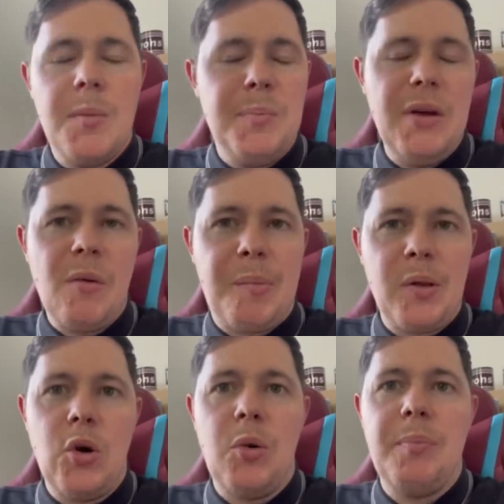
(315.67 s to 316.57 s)
Bit of a
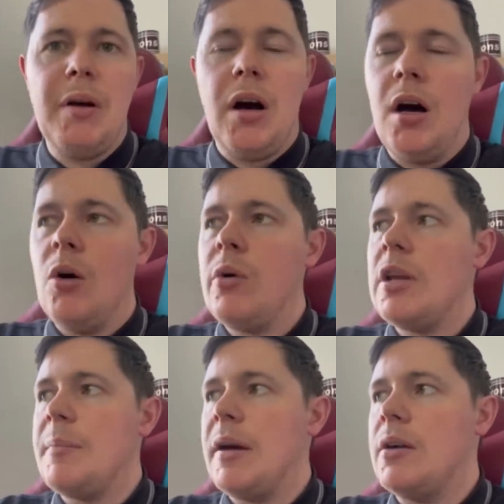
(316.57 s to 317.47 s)
blow, but I'll worry
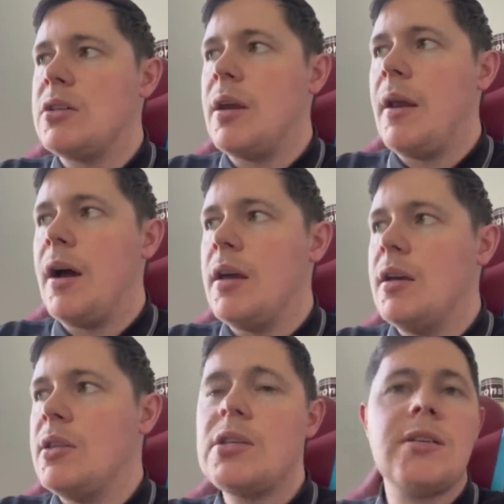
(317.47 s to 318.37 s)
about it tonight.
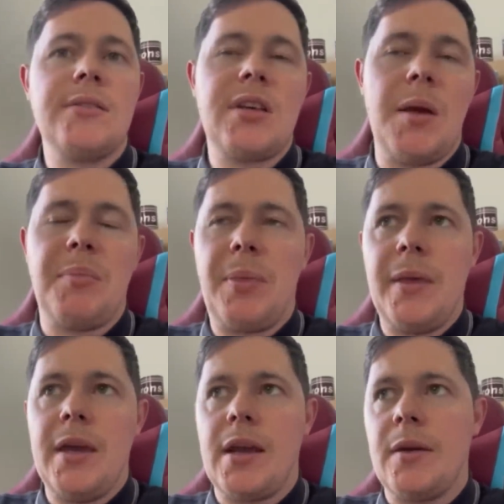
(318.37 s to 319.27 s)
This is the type of
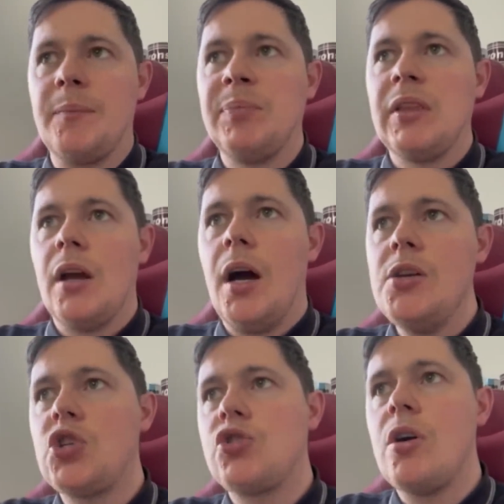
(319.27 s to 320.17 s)
thing I
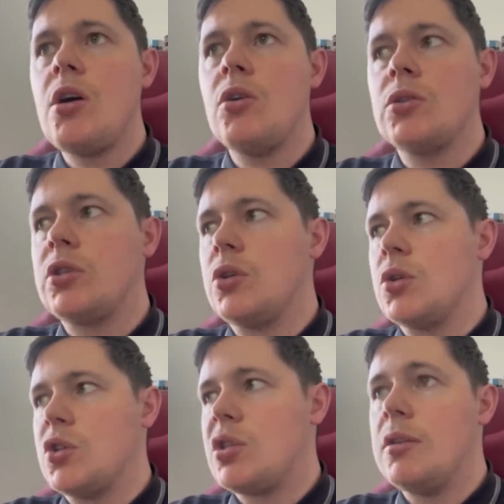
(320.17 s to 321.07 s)
struggle to
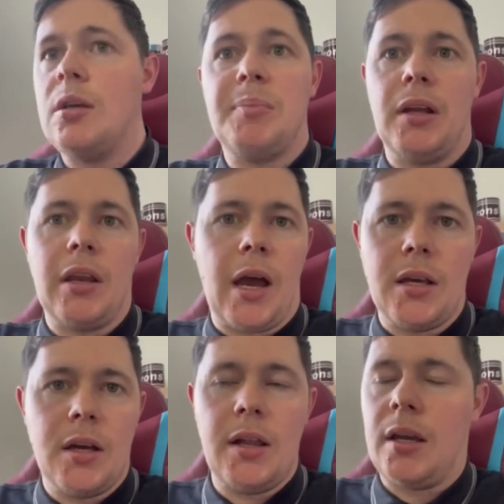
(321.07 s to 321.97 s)
sleep at night.
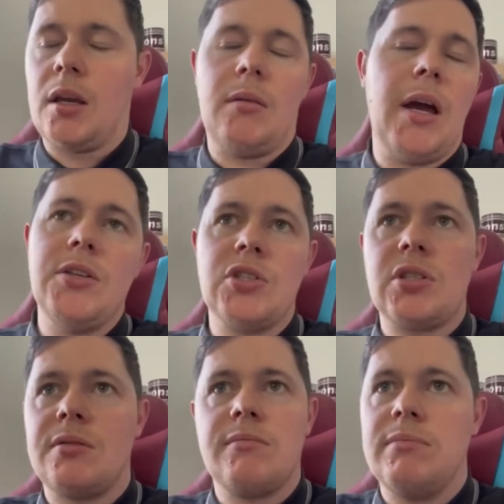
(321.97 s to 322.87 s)
Like, I
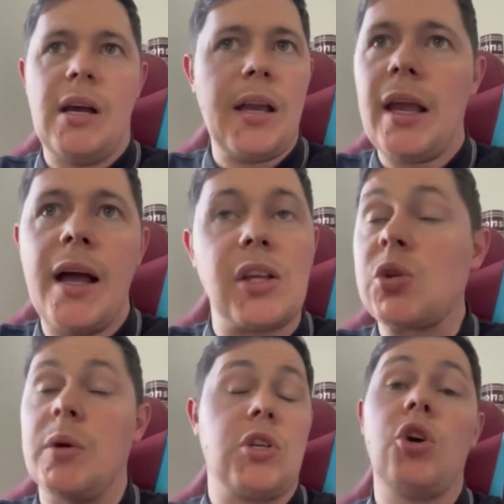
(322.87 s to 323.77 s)
can't
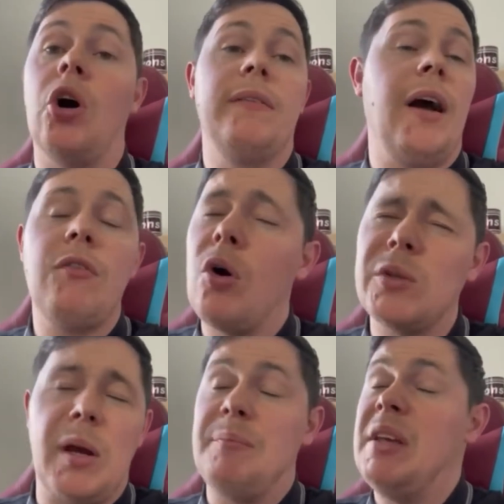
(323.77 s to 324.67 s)
switch off.
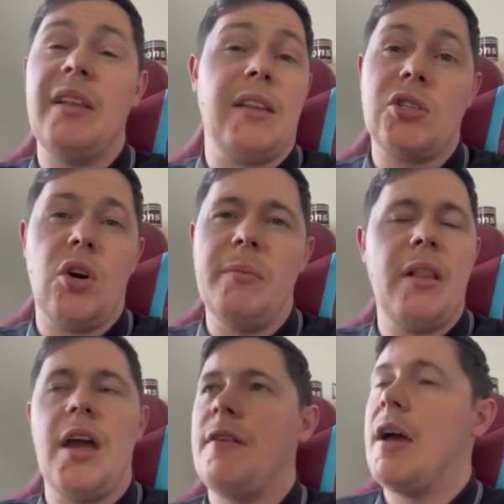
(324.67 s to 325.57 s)
I've been like this all my
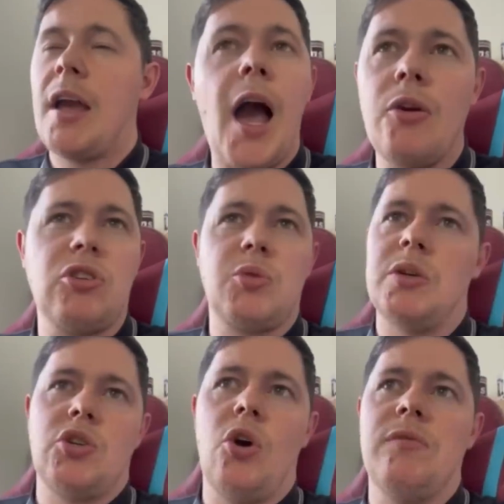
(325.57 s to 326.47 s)
life. I cannot
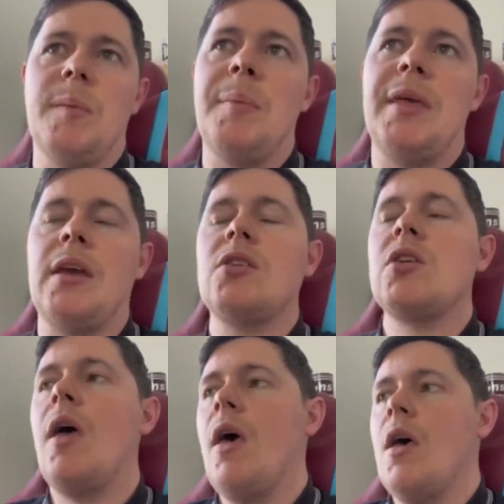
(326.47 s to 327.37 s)
switch off from things.
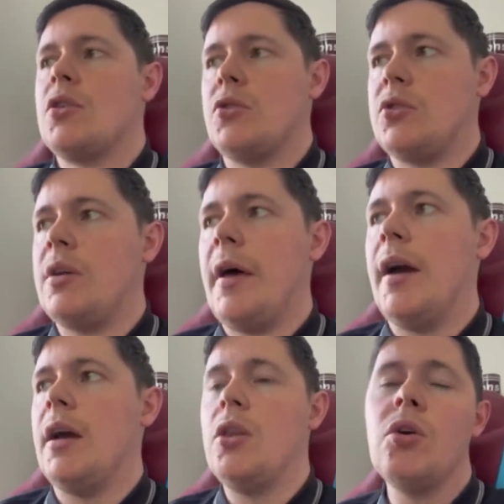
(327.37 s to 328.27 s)
So
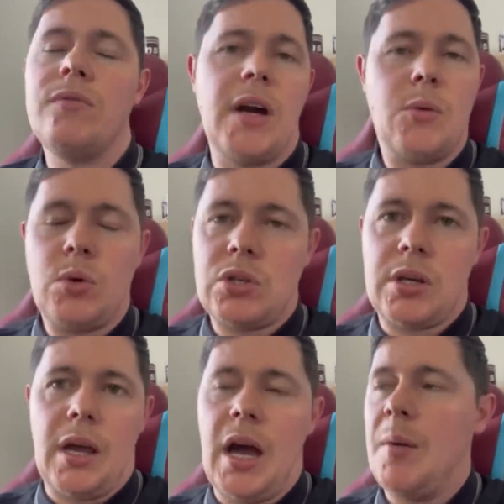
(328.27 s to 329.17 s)
tonight, I know fine what's going
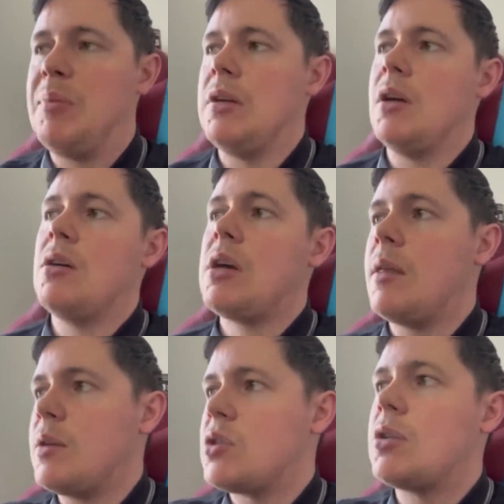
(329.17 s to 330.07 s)
to happen. I'll get
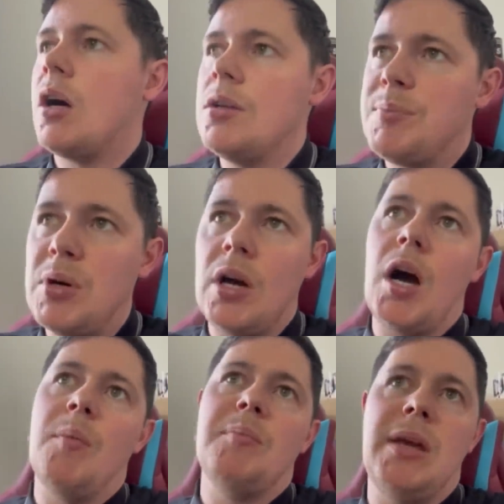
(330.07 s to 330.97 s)
this done, put it
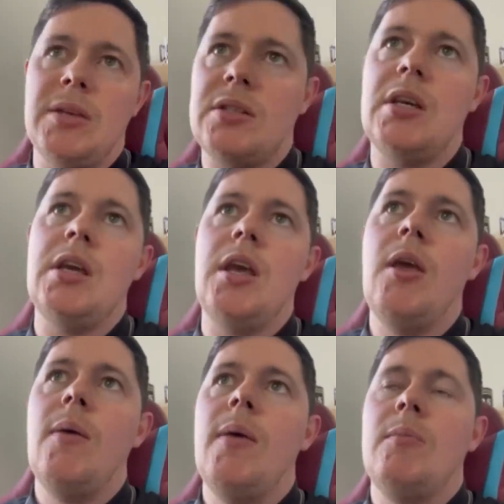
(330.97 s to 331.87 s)
up, make the tea.
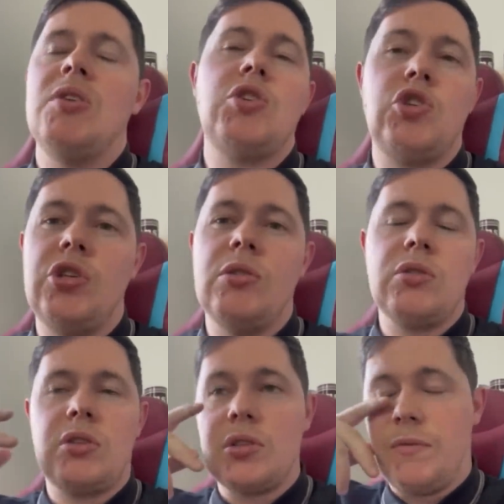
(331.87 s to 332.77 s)
Mrs. Geo's
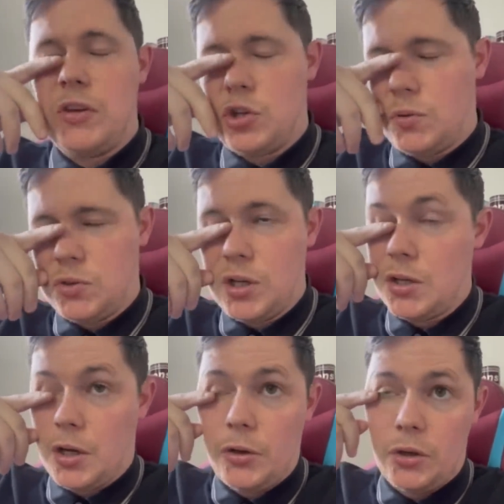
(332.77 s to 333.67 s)
doesn't finish till 6
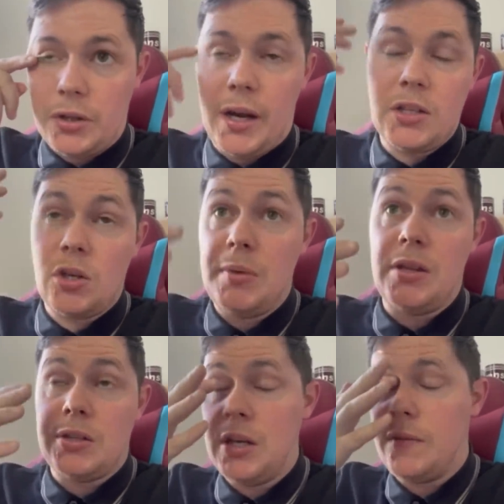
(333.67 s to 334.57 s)
o'clock tonight, so I'll make the
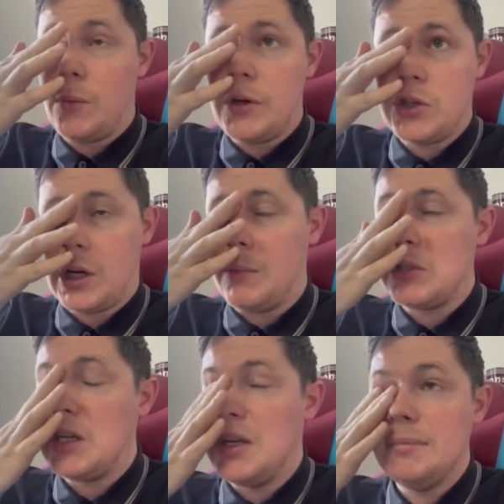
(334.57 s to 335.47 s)
tea for when she comes
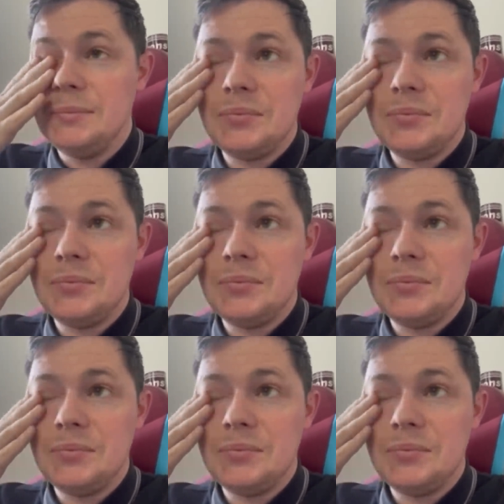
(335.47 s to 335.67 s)
in.